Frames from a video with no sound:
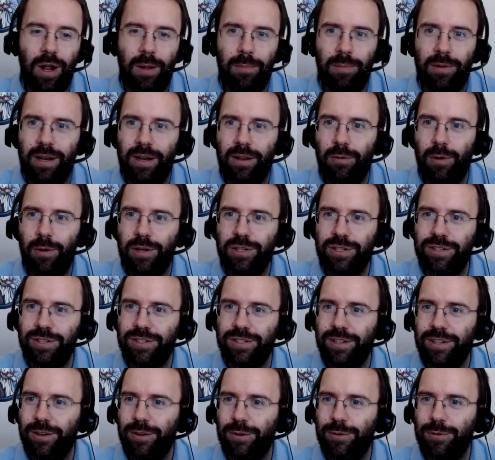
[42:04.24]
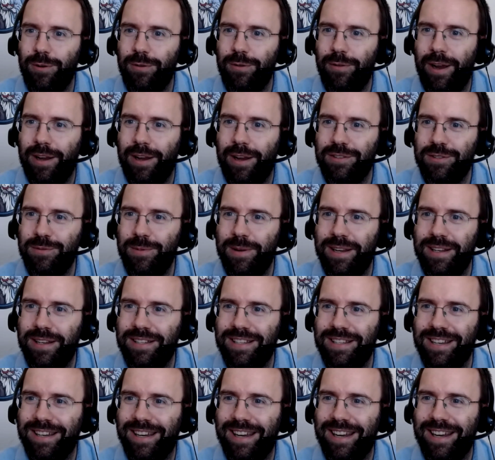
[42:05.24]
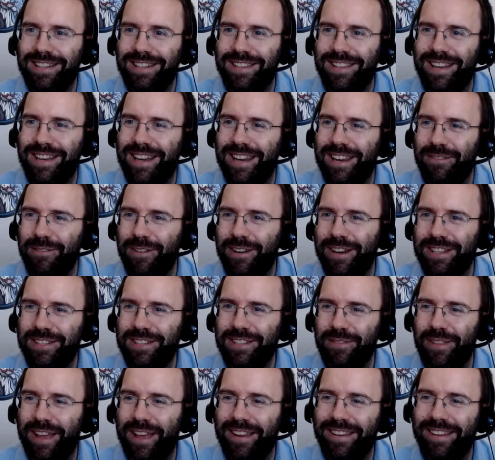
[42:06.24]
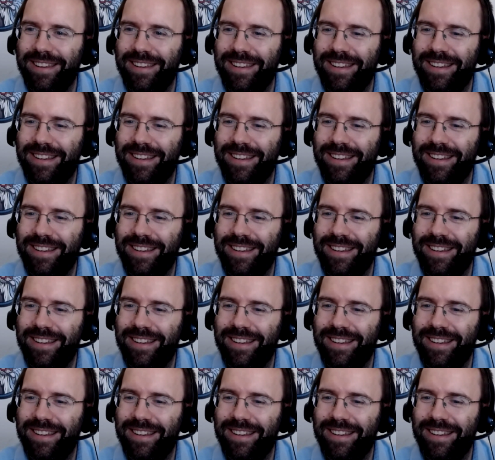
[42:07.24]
complicated questions can go to our advisors, so we can get into the nitty-gritties of that.